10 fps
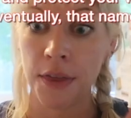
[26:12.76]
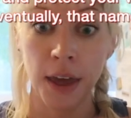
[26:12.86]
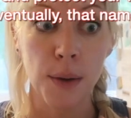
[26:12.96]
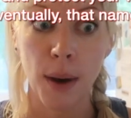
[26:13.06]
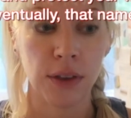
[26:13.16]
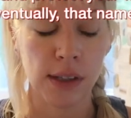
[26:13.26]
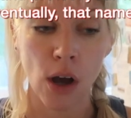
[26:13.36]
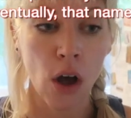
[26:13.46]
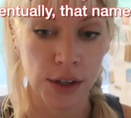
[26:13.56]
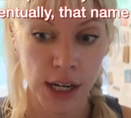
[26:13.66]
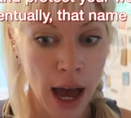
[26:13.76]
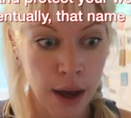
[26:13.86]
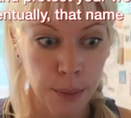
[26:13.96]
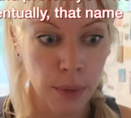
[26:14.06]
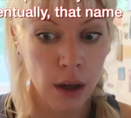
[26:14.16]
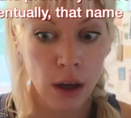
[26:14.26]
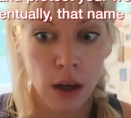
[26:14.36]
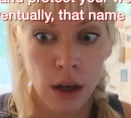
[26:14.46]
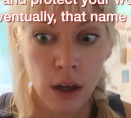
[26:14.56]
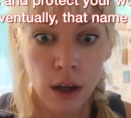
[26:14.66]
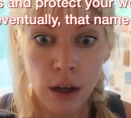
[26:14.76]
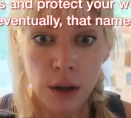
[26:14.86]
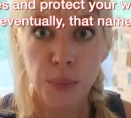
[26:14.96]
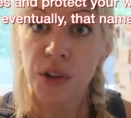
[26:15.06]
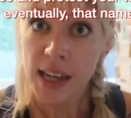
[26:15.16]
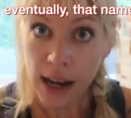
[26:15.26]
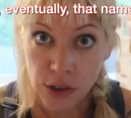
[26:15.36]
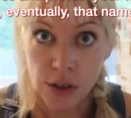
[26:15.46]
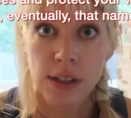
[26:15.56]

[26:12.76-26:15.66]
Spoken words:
think about this all the time. Protect your